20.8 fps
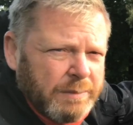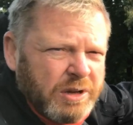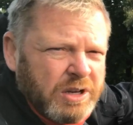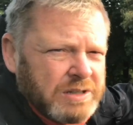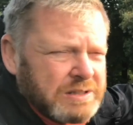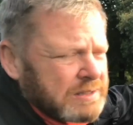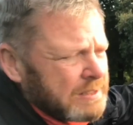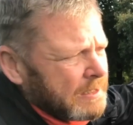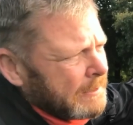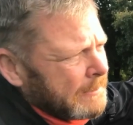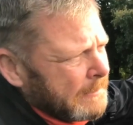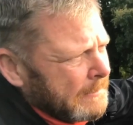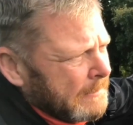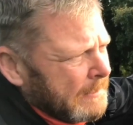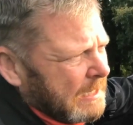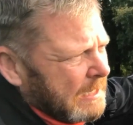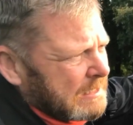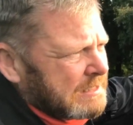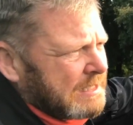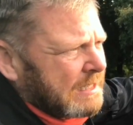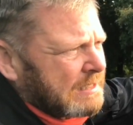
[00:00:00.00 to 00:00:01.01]
because
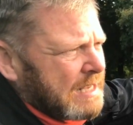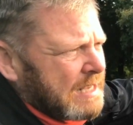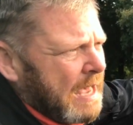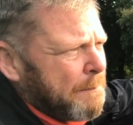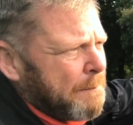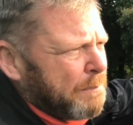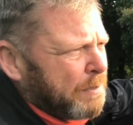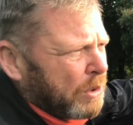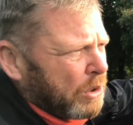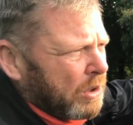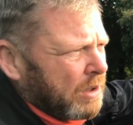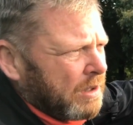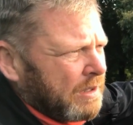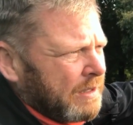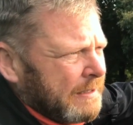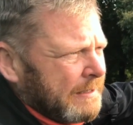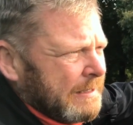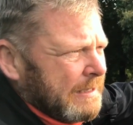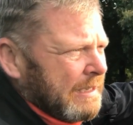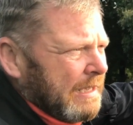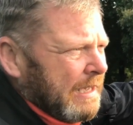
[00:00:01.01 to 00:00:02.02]
as an example,
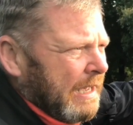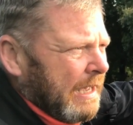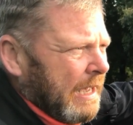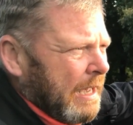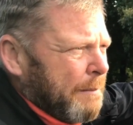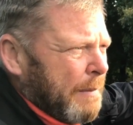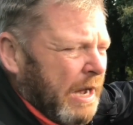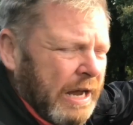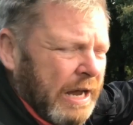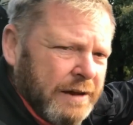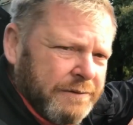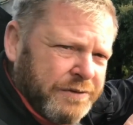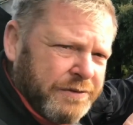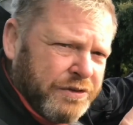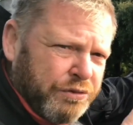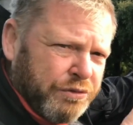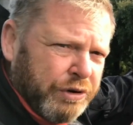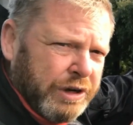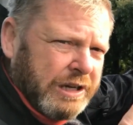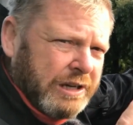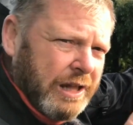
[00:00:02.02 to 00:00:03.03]
I have
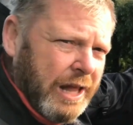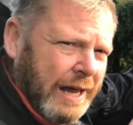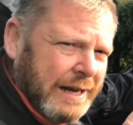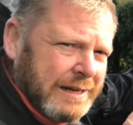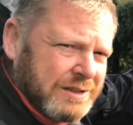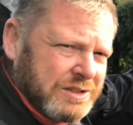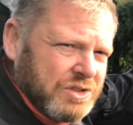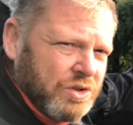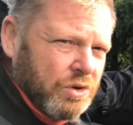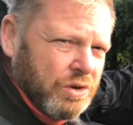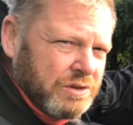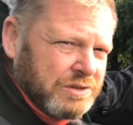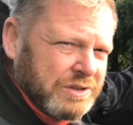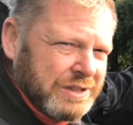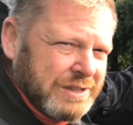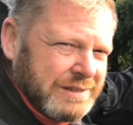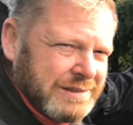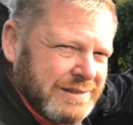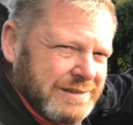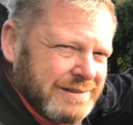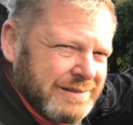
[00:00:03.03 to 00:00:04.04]
3 light
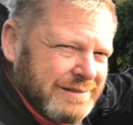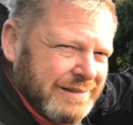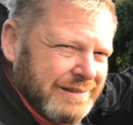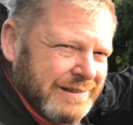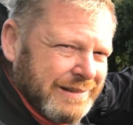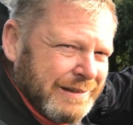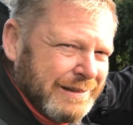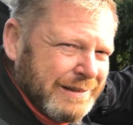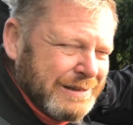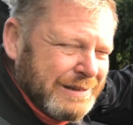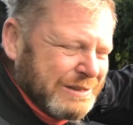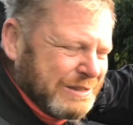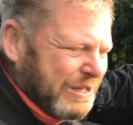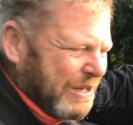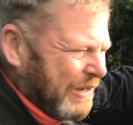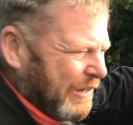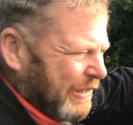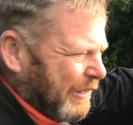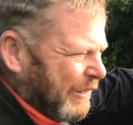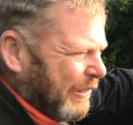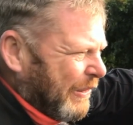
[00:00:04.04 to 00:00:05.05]
sources.
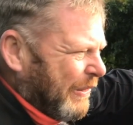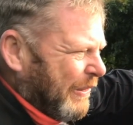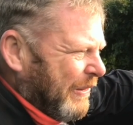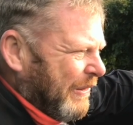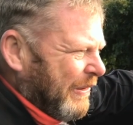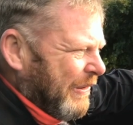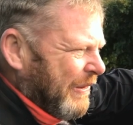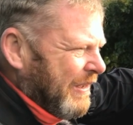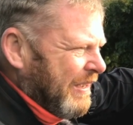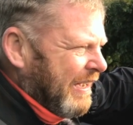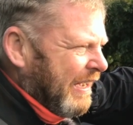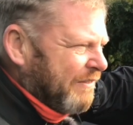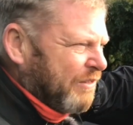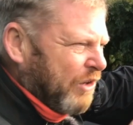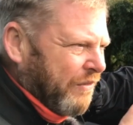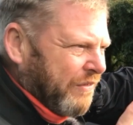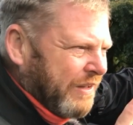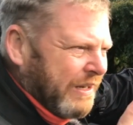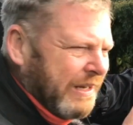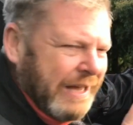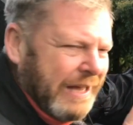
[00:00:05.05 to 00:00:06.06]
So I've
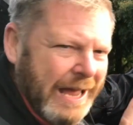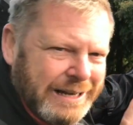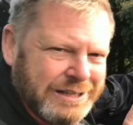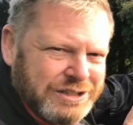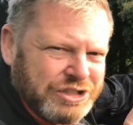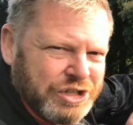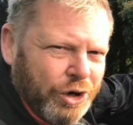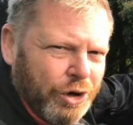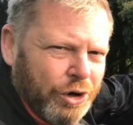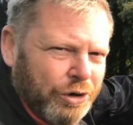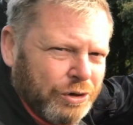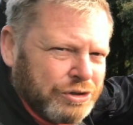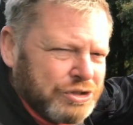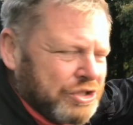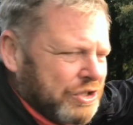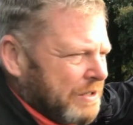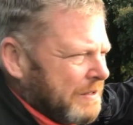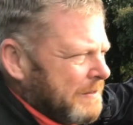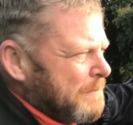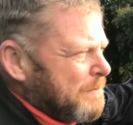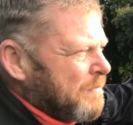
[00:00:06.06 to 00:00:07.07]
got the head torch,
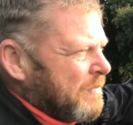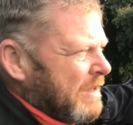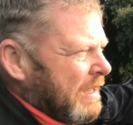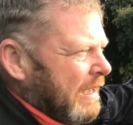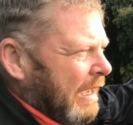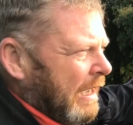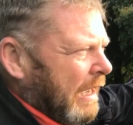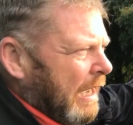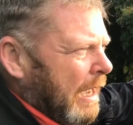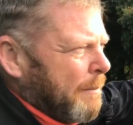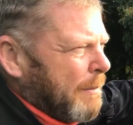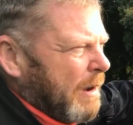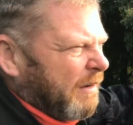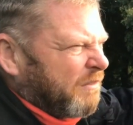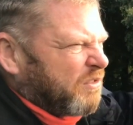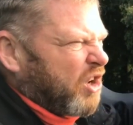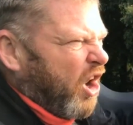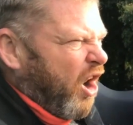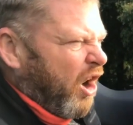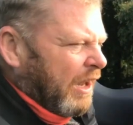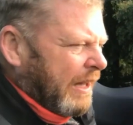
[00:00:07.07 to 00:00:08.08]

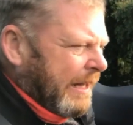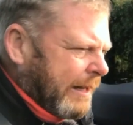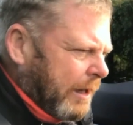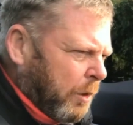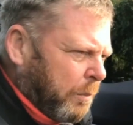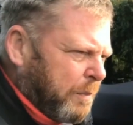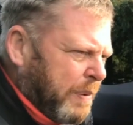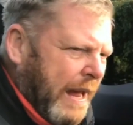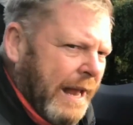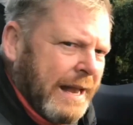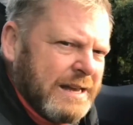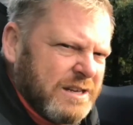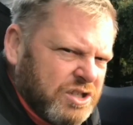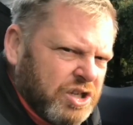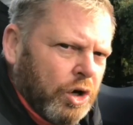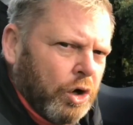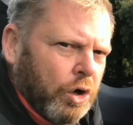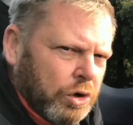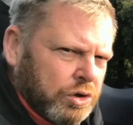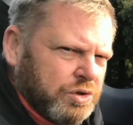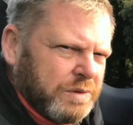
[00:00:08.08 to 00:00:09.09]
I've got a little pen
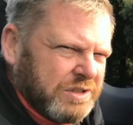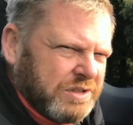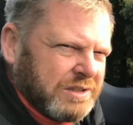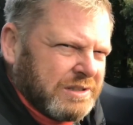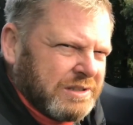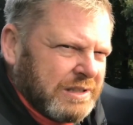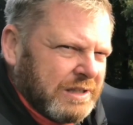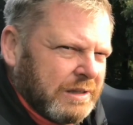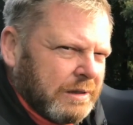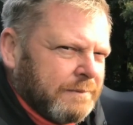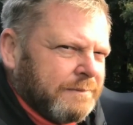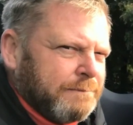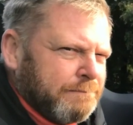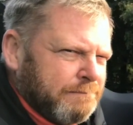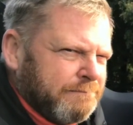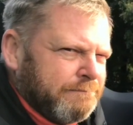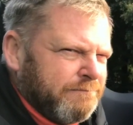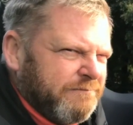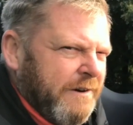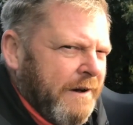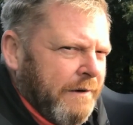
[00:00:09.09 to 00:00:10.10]
torch, which is a
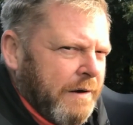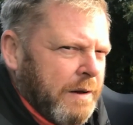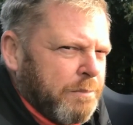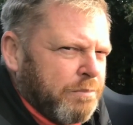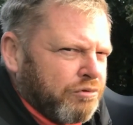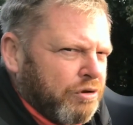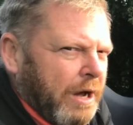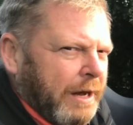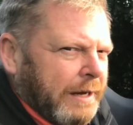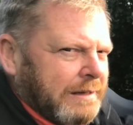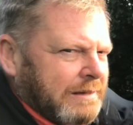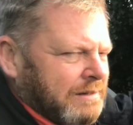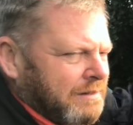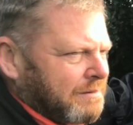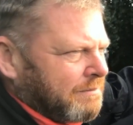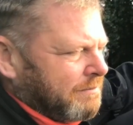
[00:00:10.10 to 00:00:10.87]
very bright,